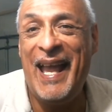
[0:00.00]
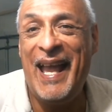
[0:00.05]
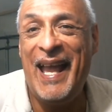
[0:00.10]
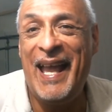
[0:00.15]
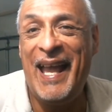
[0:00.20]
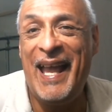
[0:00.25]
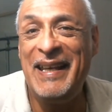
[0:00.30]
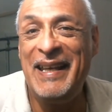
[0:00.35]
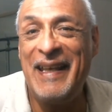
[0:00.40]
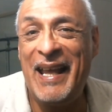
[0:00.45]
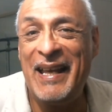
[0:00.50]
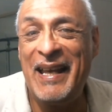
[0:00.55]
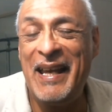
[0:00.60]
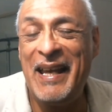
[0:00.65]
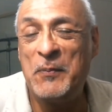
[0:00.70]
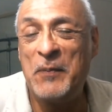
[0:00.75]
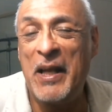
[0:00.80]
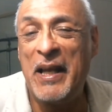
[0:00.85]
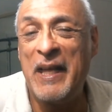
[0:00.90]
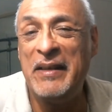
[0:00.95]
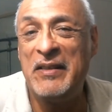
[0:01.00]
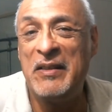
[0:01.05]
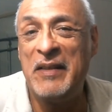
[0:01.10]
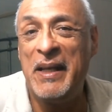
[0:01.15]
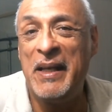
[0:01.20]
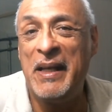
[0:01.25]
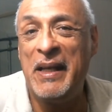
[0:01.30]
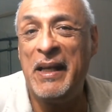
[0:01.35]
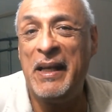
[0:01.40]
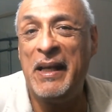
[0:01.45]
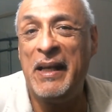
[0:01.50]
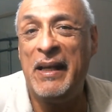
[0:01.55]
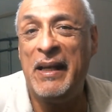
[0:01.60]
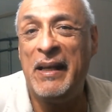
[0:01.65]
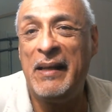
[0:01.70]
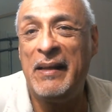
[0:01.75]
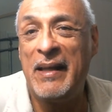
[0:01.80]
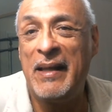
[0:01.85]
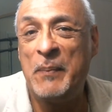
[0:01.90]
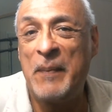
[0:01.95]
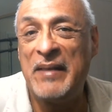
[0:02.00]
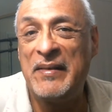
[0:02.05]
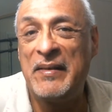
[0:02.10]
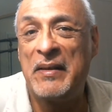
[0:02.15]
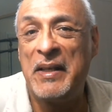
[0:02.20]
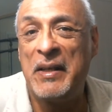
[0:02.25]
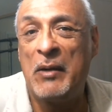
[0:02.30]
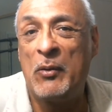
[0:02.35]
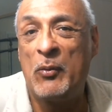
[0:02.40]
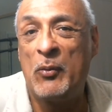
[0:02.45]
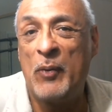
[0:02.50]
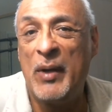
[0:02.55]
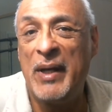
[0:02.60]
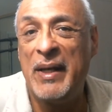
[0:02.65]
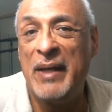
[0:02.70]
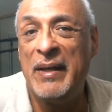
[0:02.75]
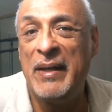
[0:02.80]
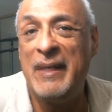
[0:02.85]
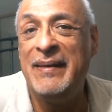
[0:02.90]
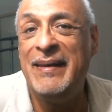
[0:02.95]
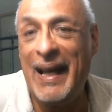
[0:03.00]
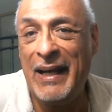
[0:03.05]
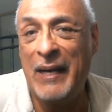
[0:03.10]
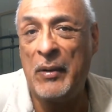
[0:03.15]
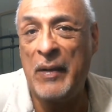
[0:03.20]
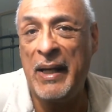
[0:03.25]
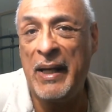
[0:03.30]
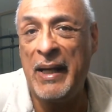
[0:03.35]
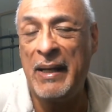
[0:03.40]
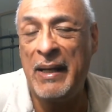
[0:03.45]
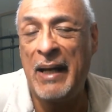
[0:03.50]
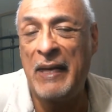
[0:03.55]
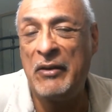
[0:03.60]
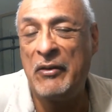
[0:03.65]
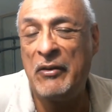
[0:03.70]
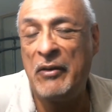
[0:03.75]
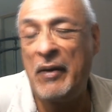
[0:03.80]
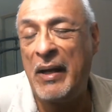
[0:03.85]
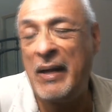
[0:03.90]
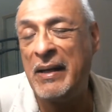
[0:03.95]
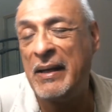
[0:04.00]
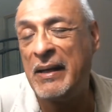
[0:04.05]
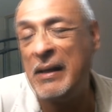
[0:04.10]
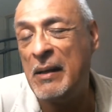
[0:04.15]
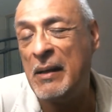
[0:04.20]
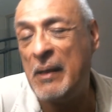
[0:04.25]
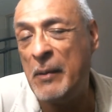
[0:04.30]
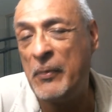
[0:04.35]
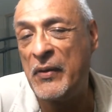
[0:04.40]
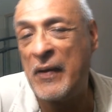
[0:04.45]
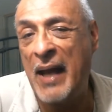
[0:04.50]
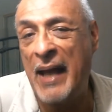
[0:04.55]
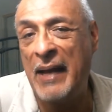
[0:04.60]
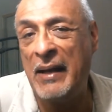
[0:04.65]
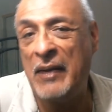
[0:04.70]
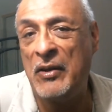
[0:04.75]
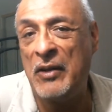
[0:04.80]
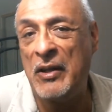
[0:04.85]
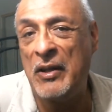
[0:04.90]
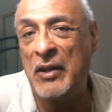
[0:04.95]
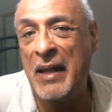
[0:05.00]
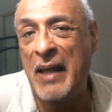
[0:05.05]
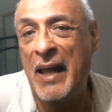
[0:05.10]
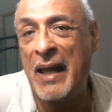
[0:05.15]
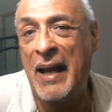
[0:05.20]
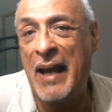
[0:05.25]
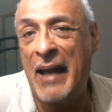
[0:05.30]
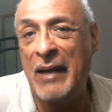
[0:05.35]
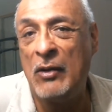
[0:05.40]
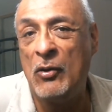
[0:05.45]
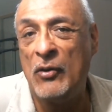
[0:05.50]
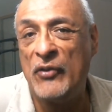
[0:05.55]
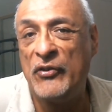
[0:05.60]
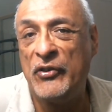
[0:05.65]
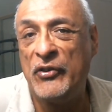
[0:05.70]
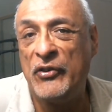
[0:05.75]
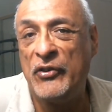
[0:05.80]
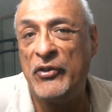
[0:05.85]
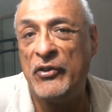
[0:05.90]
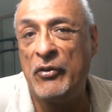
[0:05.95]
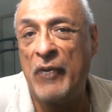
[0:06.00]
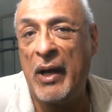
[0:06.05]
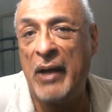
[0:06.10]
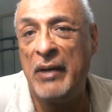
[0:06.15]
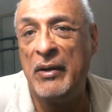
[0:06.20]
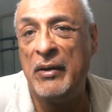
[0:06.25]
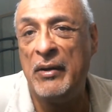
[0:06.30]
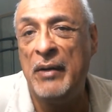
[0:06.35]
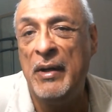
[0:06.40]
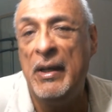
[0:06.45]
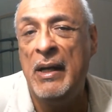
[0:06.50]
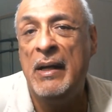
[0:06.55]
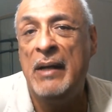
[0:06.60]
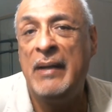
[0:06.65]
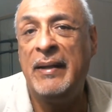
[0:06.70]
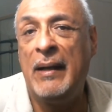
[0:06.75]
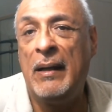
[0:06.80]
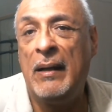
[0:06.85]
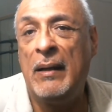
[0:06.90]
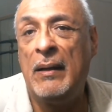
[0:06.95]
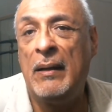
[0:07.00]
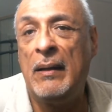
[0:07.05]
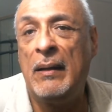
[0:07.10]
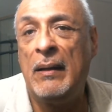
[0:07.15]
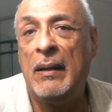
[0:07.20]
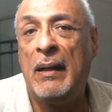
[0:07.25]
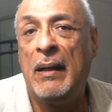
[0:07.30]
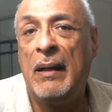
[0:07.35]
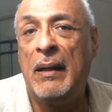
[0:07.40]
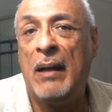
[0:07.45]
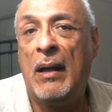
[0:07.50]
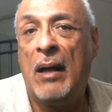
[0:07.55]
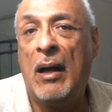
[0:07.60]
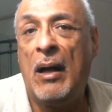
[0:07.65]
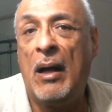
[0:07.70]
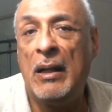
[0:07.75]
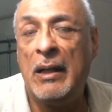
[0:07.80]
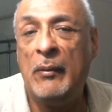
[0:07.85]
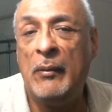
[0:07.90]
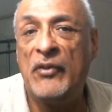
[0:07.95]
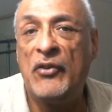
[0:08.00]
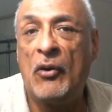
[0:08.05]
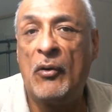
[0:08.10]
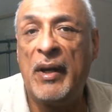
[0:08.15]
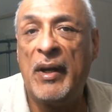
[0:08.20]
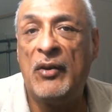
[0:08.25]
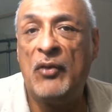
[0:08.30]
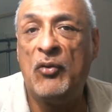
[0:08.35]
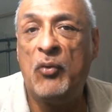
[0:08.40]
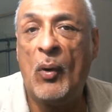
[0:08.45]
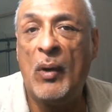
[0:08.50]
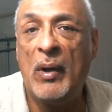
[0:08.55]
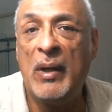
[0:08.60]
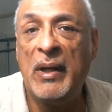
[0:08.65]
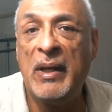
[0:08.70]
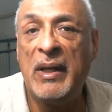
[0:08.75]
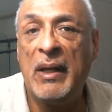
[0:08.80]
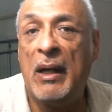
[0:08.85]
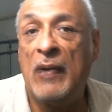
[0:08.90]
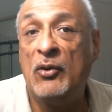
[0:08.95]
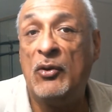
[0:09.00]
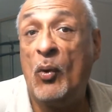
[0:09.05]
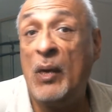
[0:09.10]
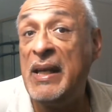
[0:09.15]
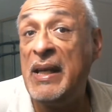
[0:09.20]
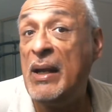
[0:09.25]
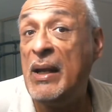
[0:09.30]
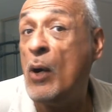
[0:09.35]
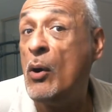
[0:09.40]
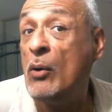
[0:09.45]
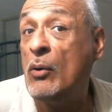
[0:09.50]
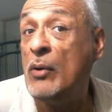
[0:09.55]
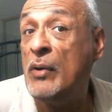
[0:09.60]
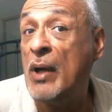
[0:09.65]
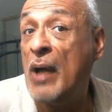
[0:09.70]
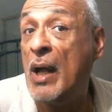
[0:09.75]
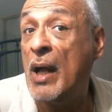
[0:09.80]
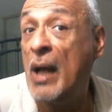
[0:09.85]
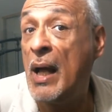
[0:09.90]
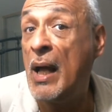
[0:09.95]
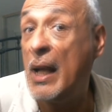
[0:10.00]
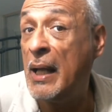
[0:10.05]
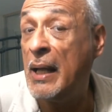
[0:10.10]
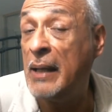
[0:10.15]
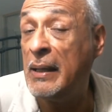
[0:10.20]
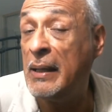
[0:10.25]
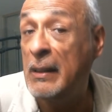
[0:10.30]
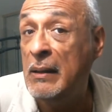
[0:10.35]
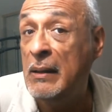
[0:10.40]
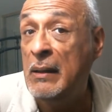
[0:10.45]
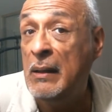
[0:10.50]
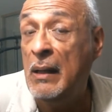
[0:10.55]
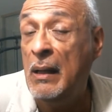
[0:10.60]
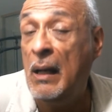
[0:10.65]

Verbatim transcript: And he, and he explained to me that it's basically a written diary. And I tried to come up with an angle, and that angle was to try to tell Hollywood's story in twenty oh nine